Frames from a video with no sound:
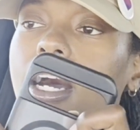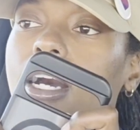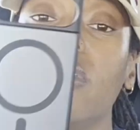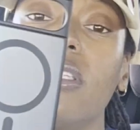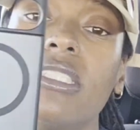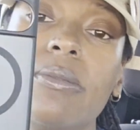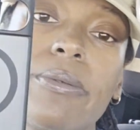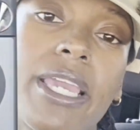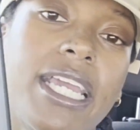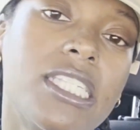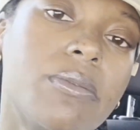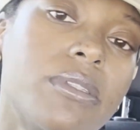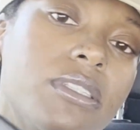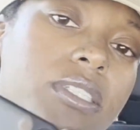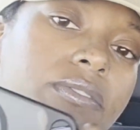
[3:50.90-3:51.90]
With this
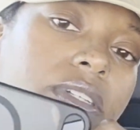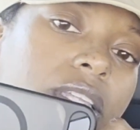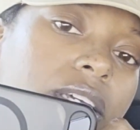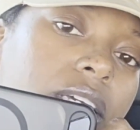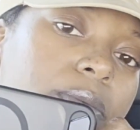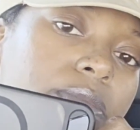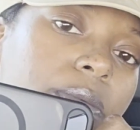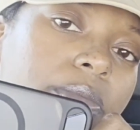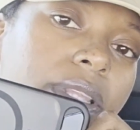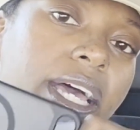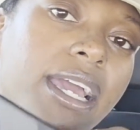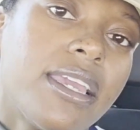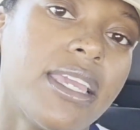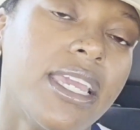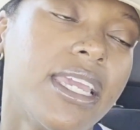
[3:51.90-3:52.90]
case specifically, it comes in
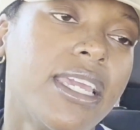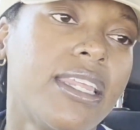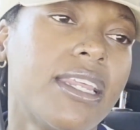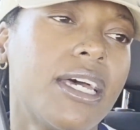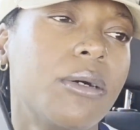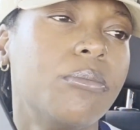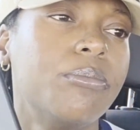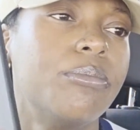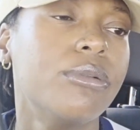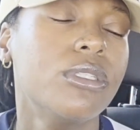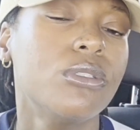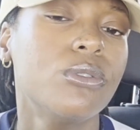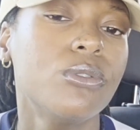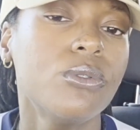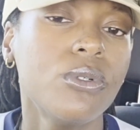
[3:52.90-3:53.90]
black and a
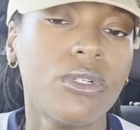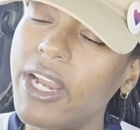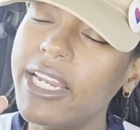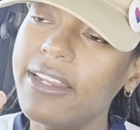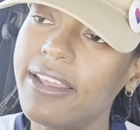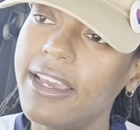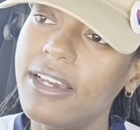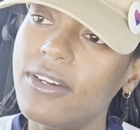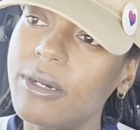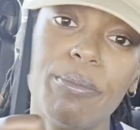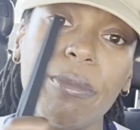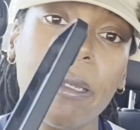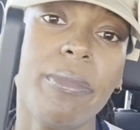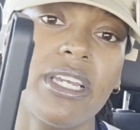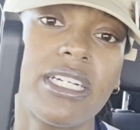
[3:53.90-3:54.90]
blue right now,
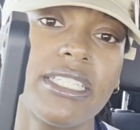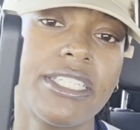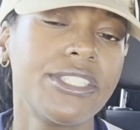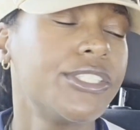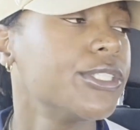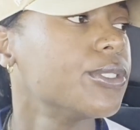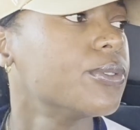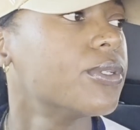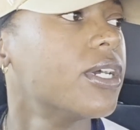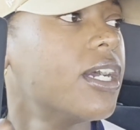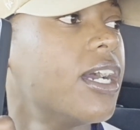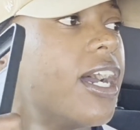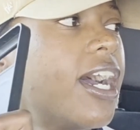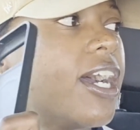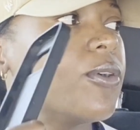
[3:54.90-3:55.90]
and maybe a clear too.
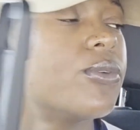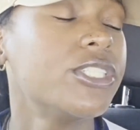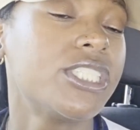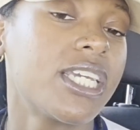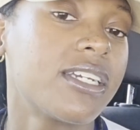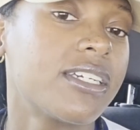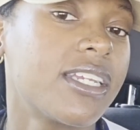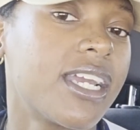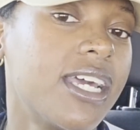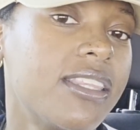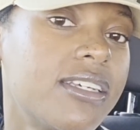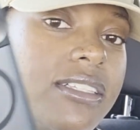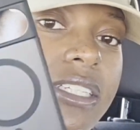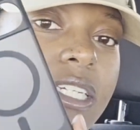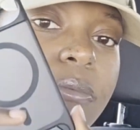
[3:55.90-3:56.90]
I wish I could have got
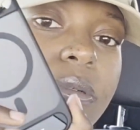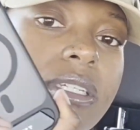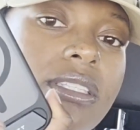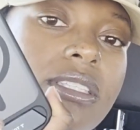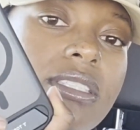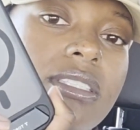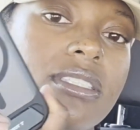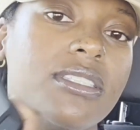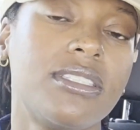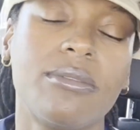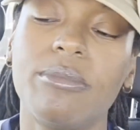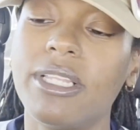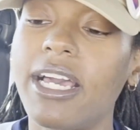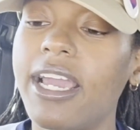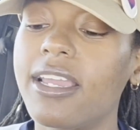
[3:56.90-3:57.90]
the clear, but this is the
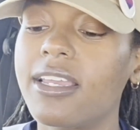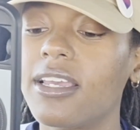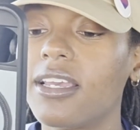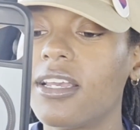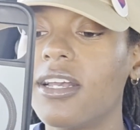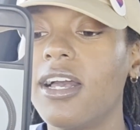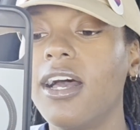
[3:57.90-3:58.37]
black.